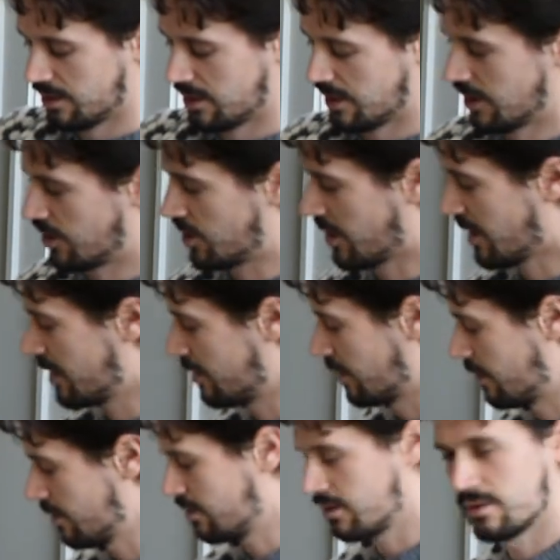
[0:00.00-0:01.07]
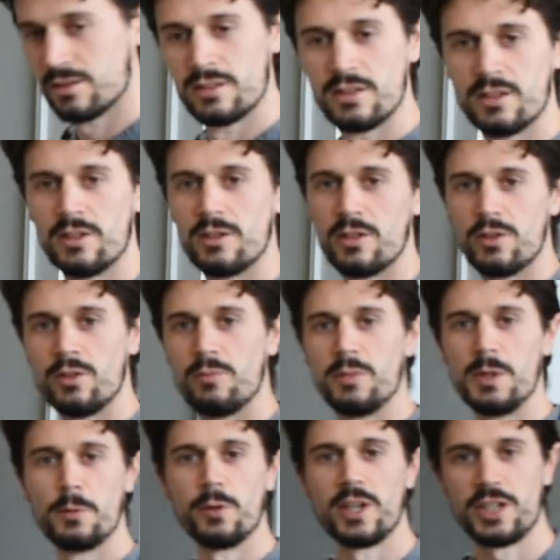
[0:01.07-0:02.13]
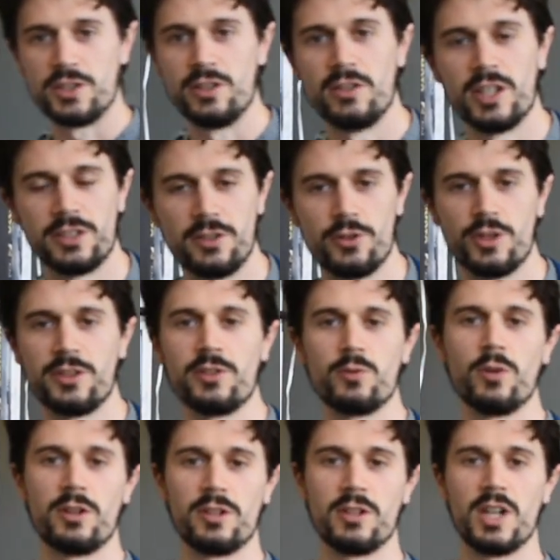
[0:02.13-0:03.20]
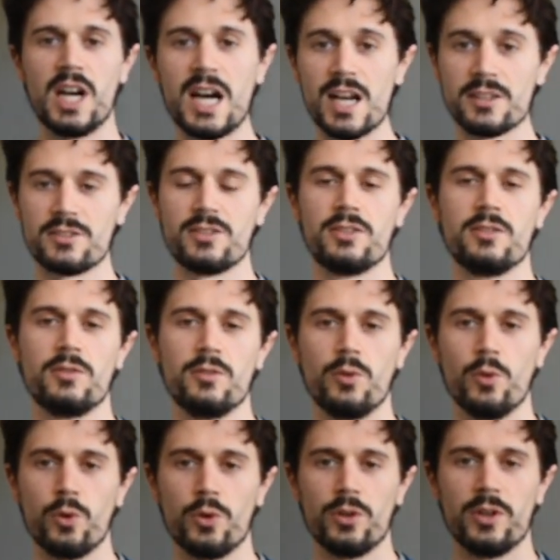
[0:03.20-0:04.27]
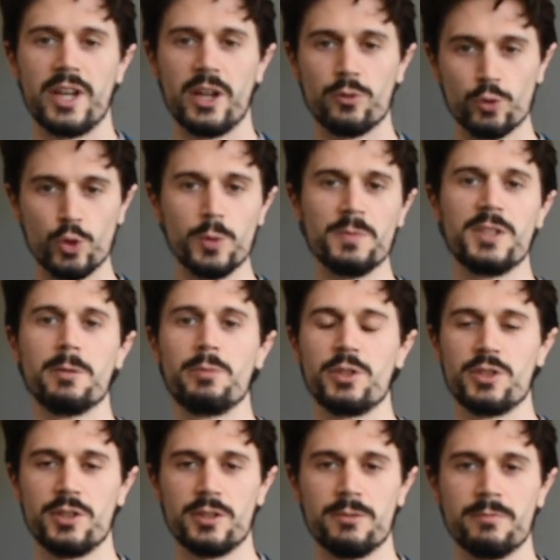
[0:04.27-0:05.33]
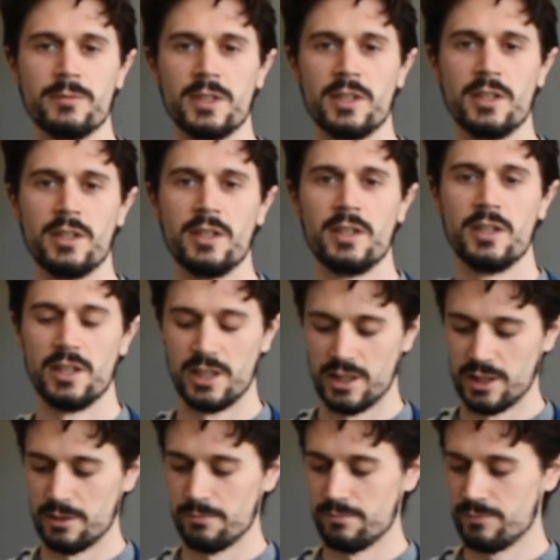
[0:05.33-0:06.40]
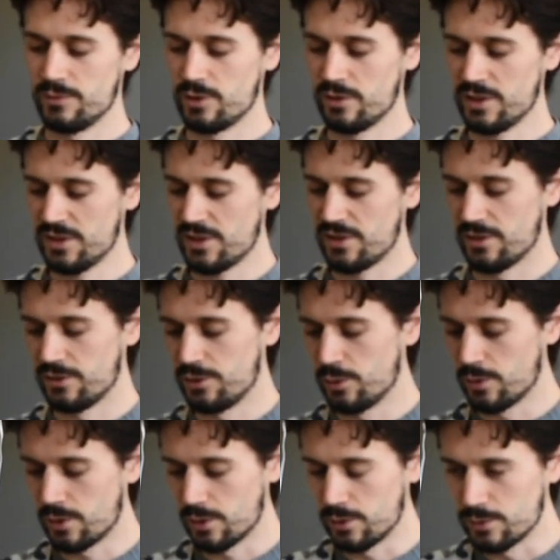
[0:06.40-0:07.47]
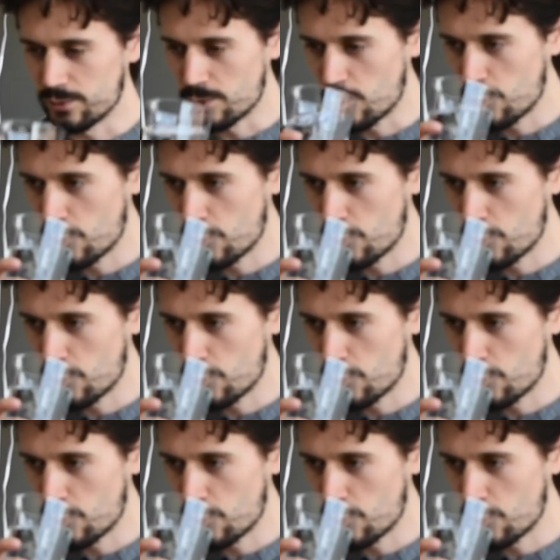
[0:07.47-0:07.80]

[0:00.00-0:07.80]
in China, people actually like to drink their water hot or at room temperature. So this isn't too cold.